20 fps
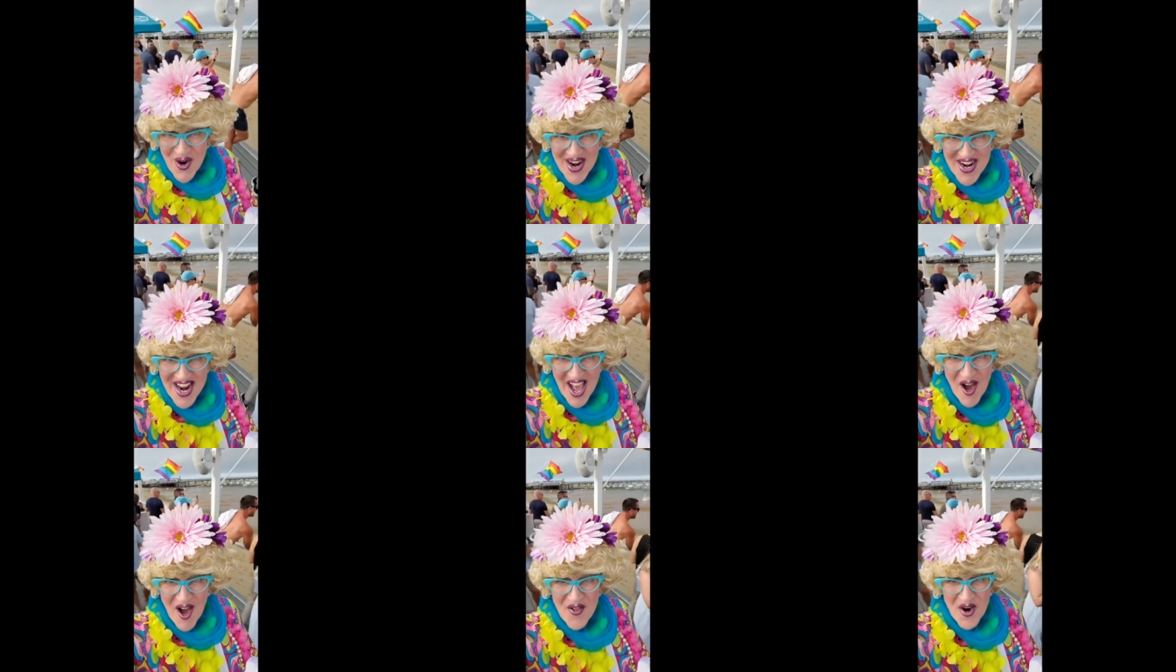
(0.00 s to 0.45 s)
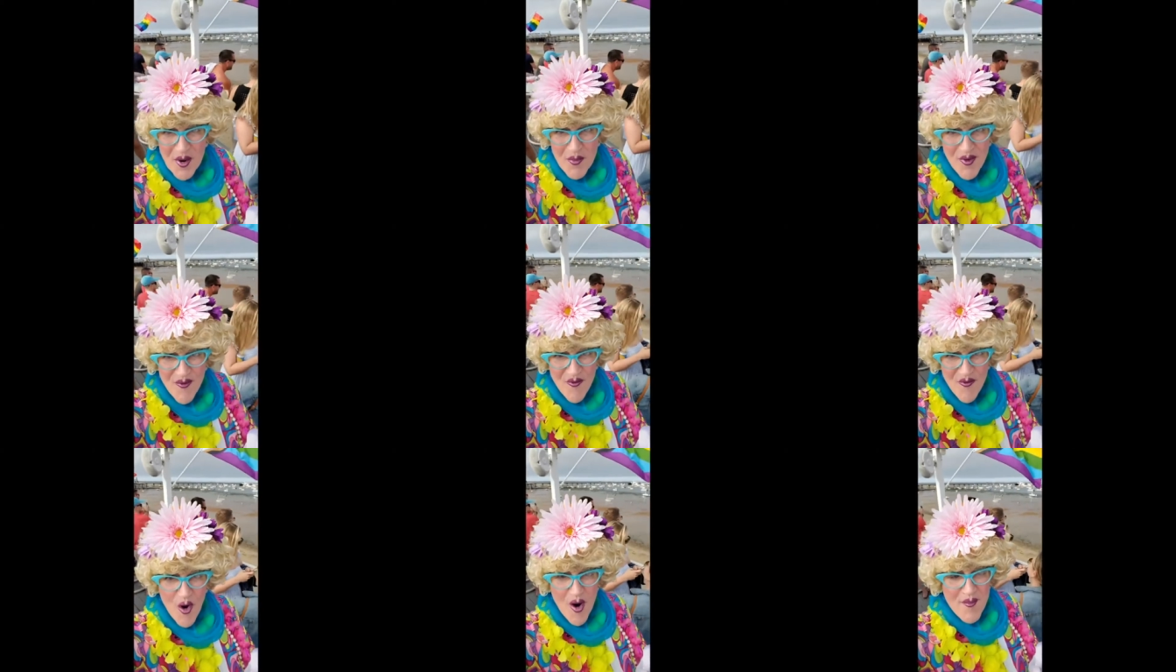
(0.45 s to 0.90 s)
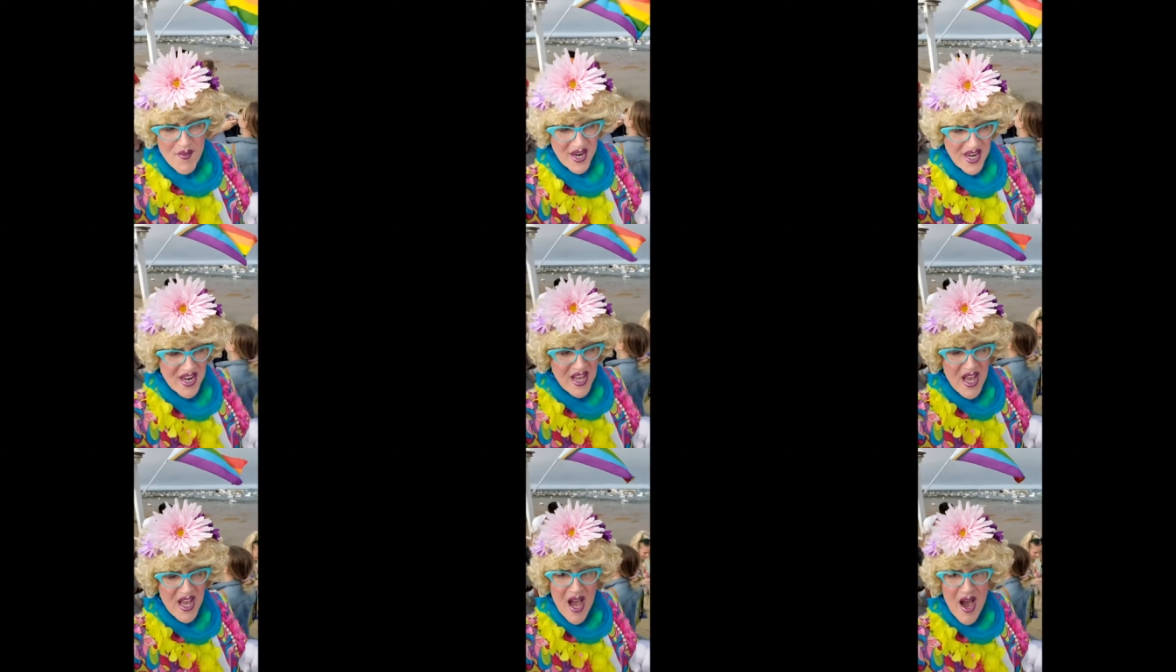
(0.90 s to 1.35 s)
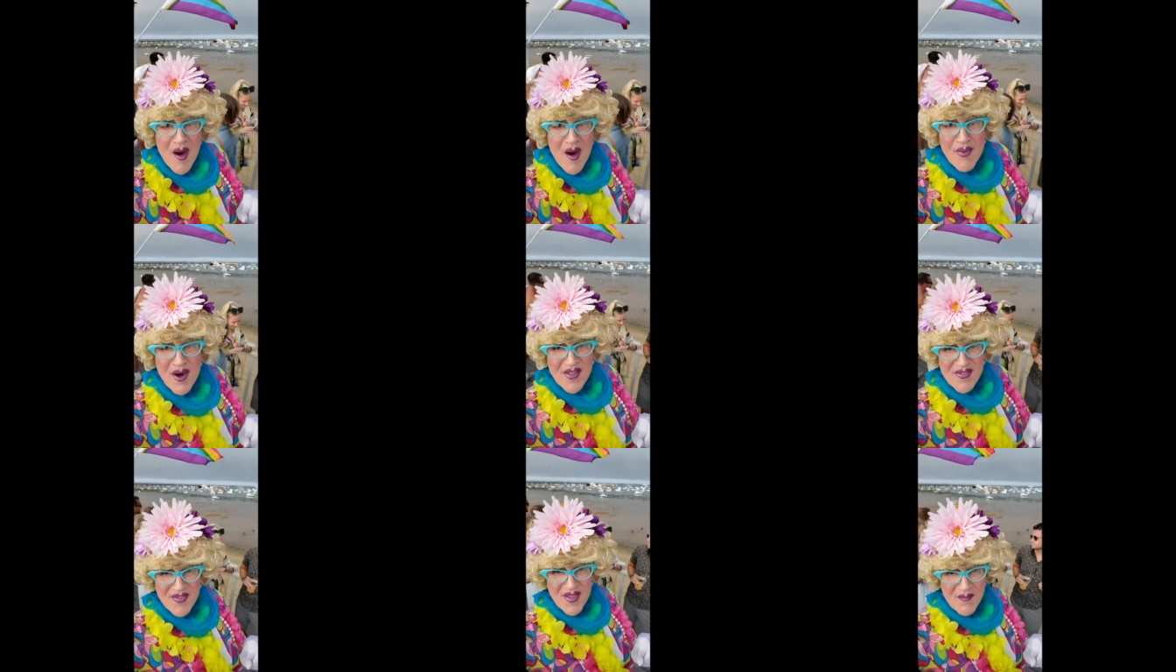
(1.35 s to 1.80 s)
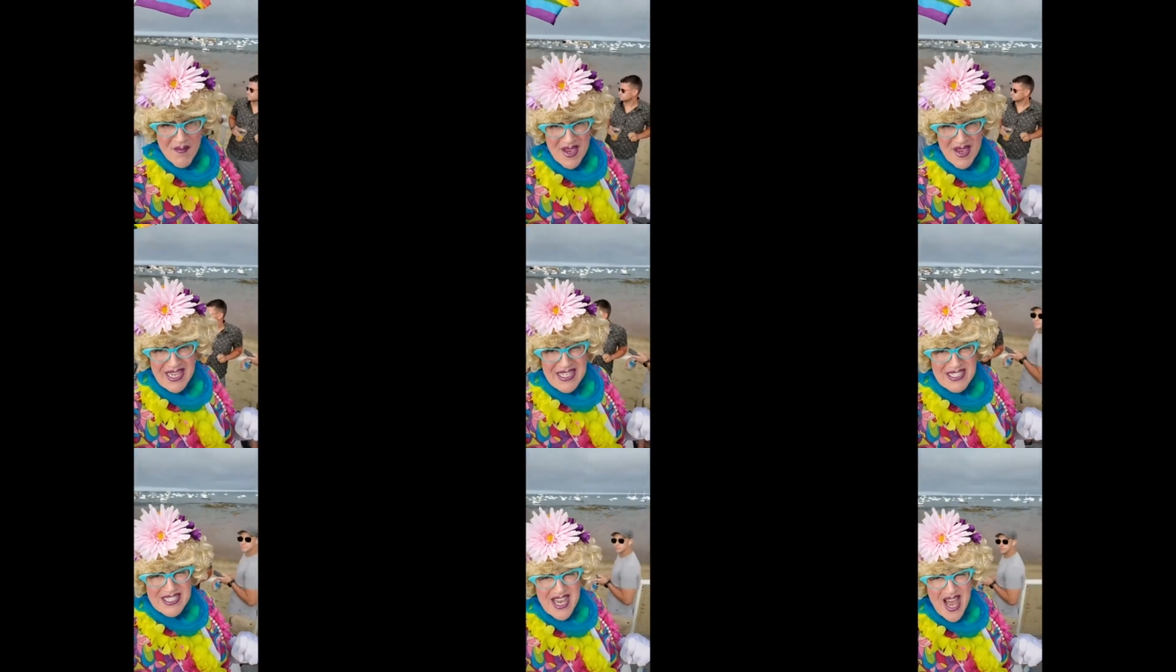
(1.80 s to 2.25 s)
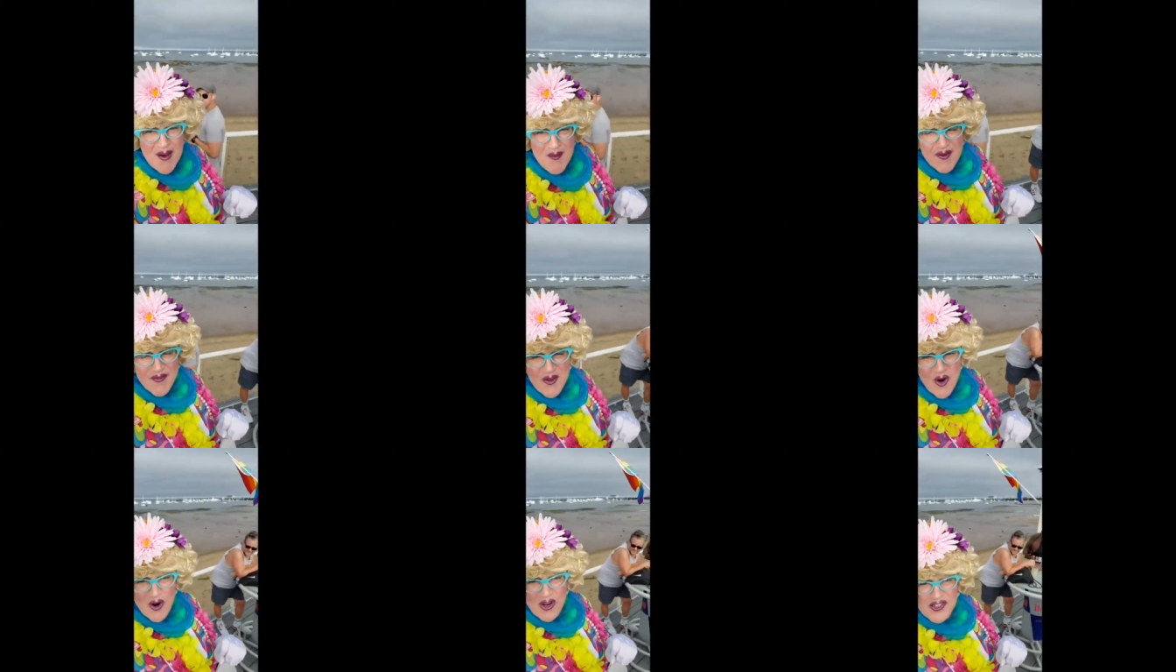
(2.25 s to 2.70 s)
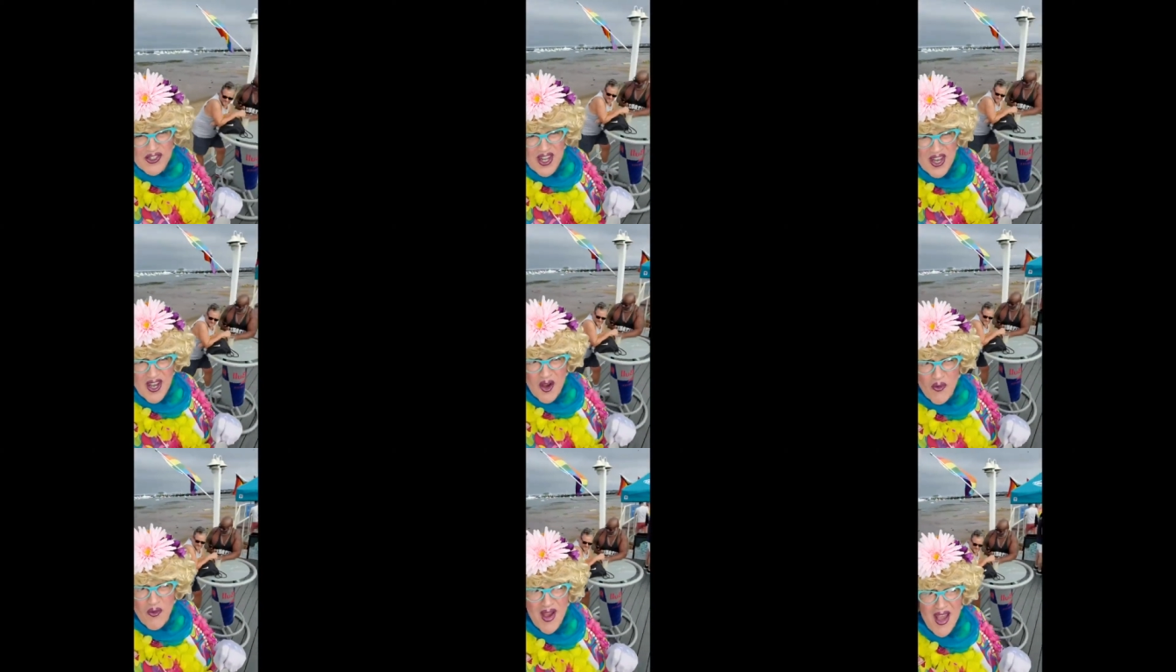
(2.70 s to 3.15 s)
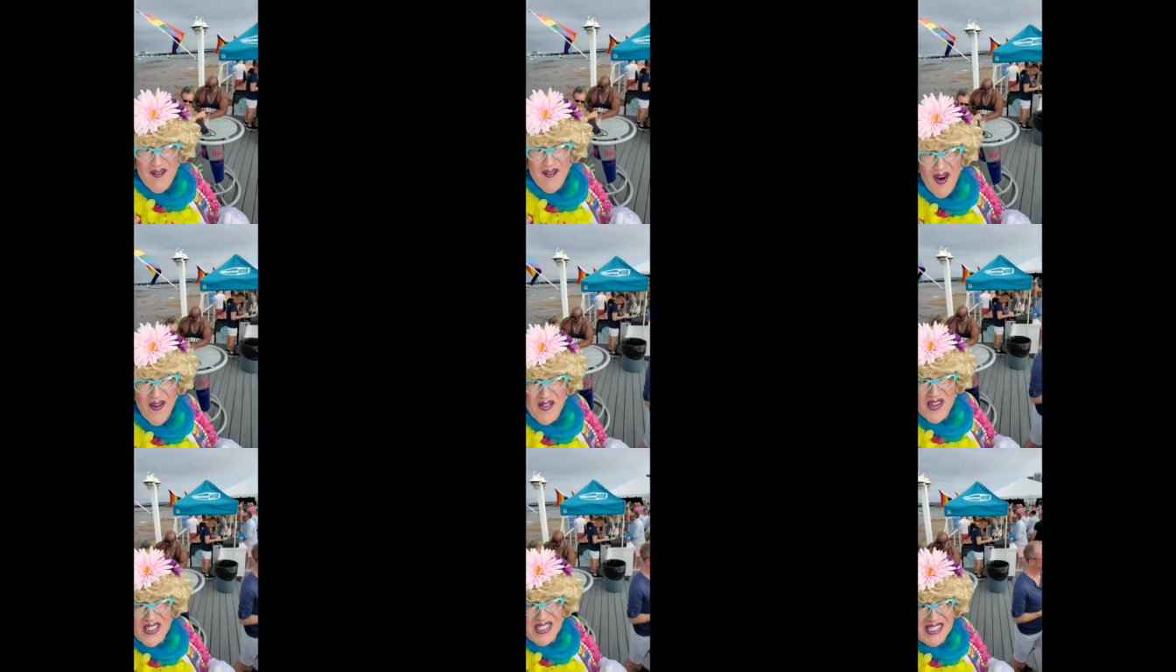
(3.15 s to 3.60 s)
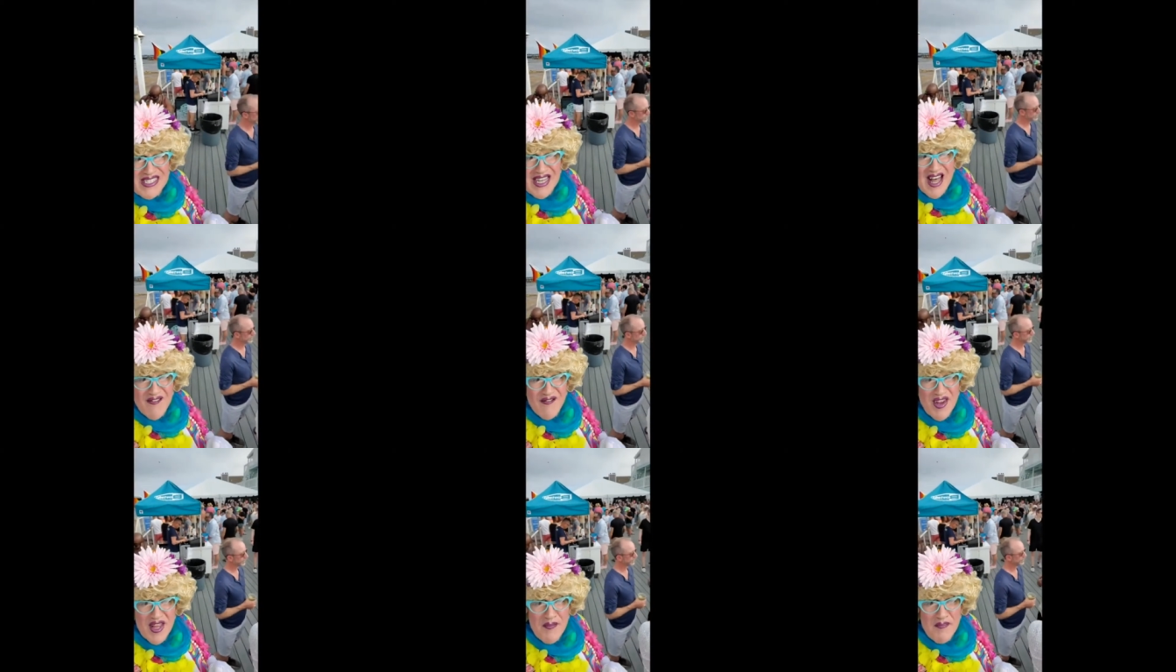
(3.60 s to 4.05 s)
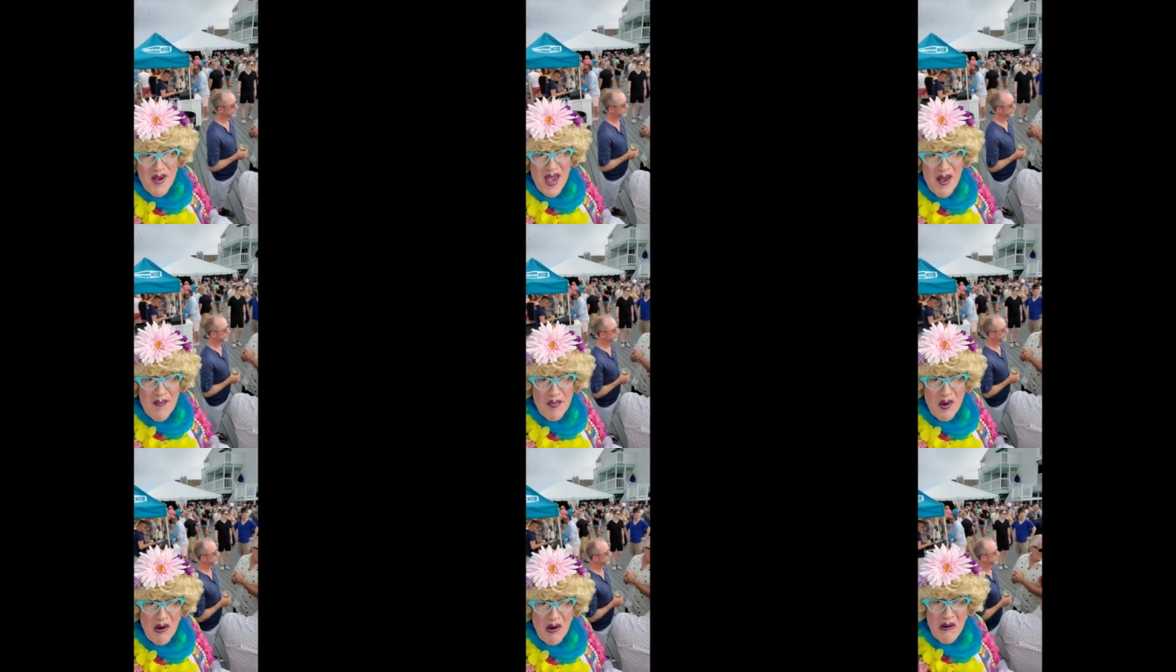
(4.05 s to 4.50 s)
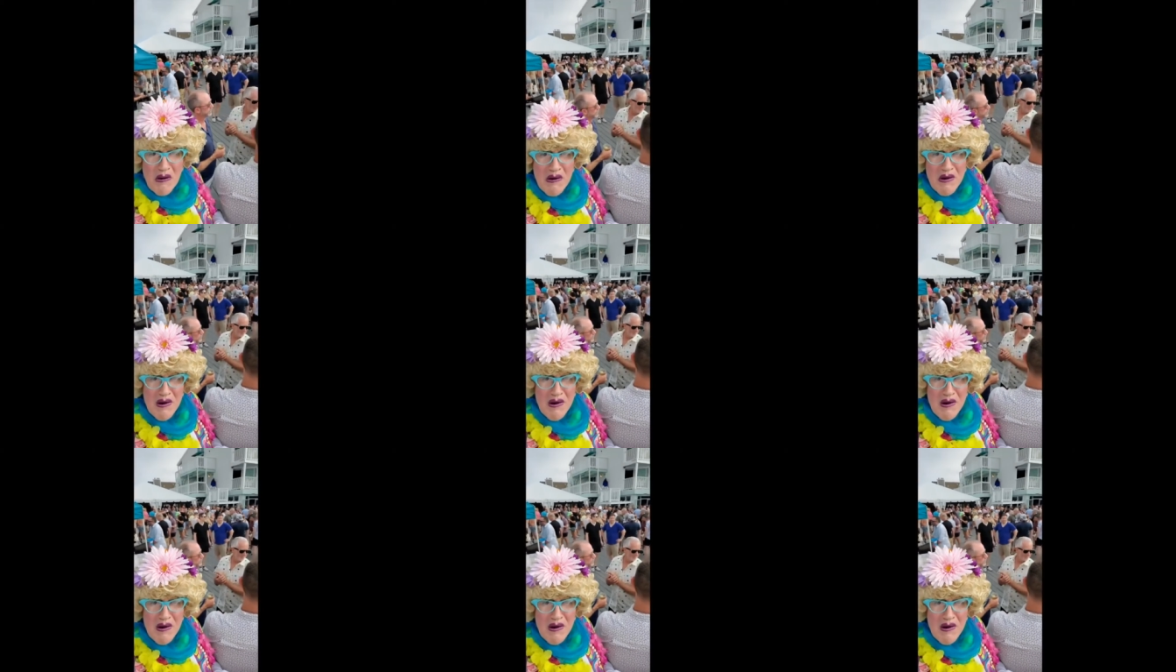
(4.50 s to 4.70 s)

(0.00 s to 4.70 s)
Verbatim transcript: right now that are performing. But in the meantime, of course, all these lovely people.